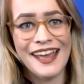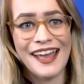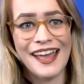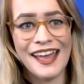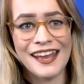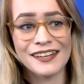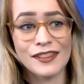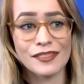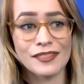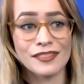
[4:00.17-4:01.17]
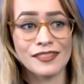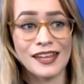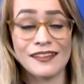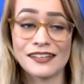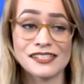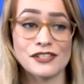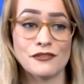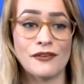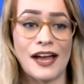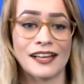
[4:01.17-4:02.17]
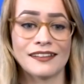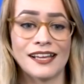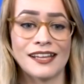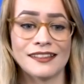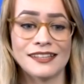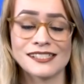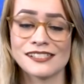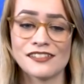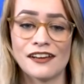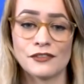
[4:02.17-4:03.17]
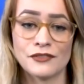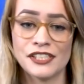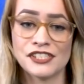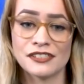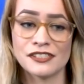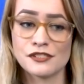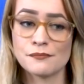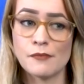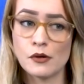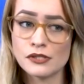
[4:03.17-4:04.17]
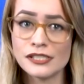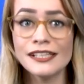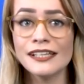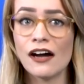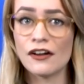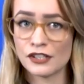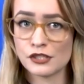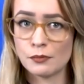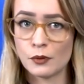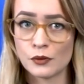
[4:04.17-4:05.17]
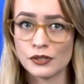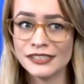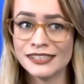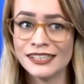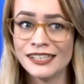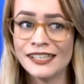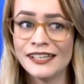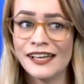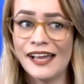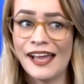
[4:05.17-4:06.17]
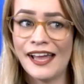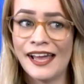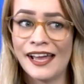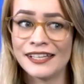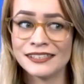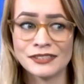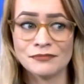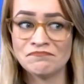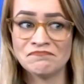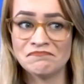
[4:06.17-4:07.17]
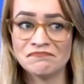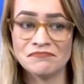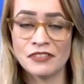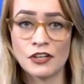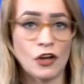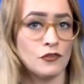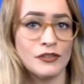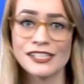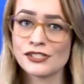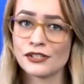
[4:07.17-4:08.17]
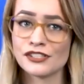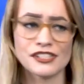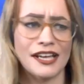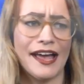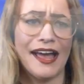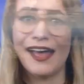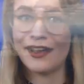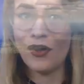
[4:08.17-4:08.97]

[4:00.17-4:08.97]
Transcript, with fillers: And then there's the fact that this entire region is mostly unexplored and not researched at